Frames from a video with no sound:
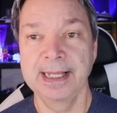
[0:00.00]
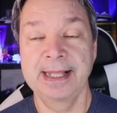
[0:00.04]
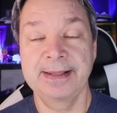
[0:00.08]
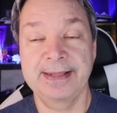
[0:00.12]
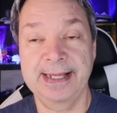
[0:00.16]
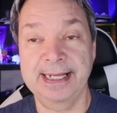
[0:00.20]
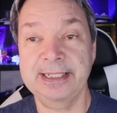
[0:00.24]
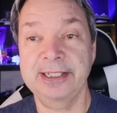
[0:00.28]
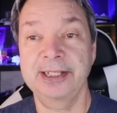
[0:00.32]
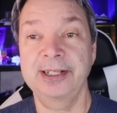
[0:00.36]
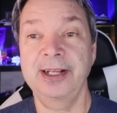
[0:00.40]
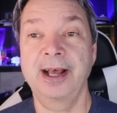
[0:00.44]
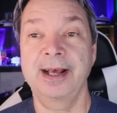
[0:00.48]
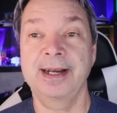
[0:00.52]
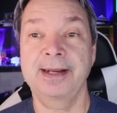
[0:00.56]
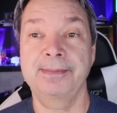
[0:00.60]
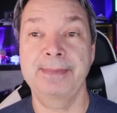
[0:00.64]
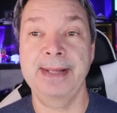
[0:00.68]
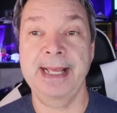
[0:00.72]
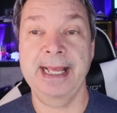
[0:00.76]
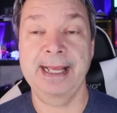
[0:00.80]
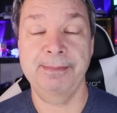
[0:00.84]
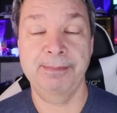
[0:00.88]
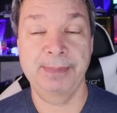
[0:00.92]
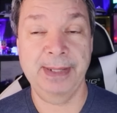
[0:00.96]
That's a lot of
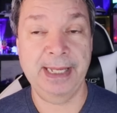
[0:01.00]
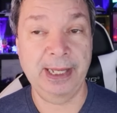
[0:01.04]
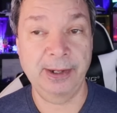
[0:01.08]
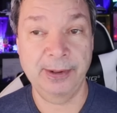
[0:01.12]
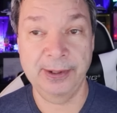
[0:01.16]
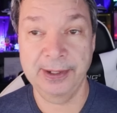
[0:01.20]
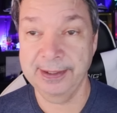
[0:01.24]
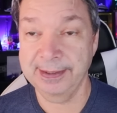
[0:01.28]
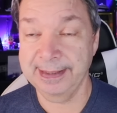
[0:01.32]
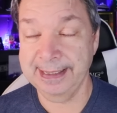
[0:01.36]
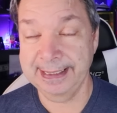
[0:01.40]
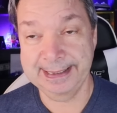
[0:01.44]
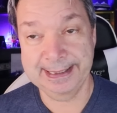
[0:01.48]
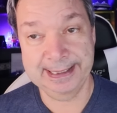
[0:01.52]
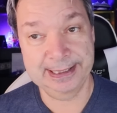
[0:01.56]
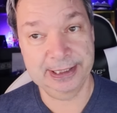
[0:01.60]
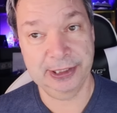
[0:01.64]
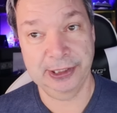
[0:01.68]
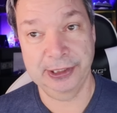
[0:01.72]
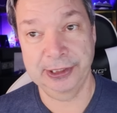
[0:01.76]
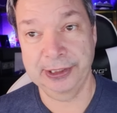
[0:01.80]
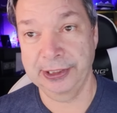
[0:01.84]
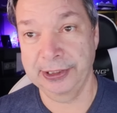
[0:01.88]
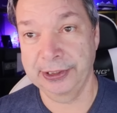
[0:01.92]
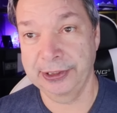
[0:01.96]
manpower. They
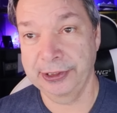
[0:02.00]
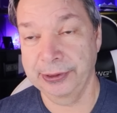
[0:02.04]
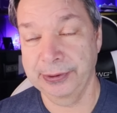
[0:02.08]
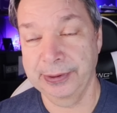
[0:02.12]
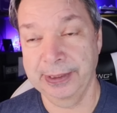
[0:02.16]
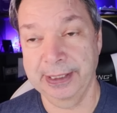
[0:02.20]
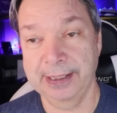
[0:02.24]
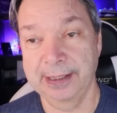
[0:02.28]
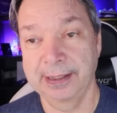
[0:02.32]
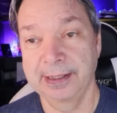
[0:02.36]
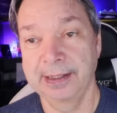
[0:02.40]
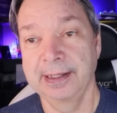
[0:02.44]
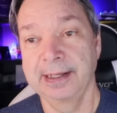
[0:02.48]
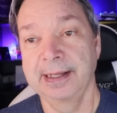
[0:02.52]
just couldn't do it.